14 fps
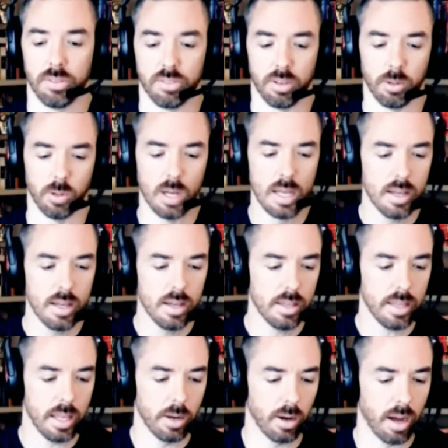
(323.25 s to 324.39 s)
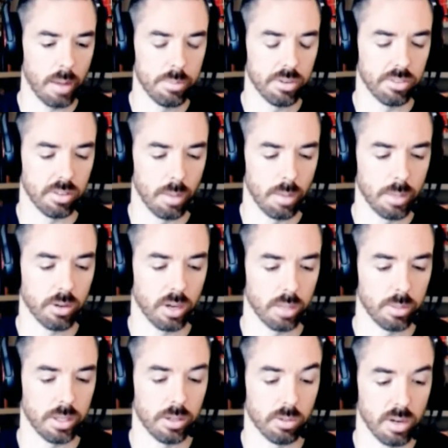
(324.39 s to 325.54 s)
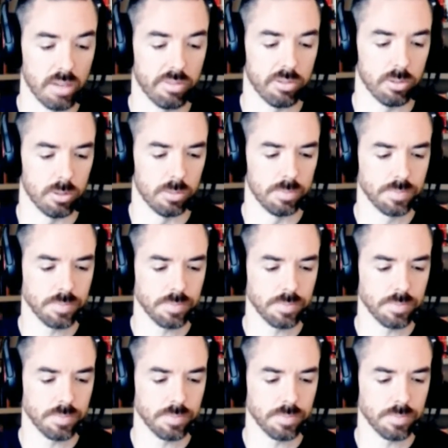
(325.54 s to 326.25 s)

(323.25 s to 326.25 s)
And so I'm incredibly grateful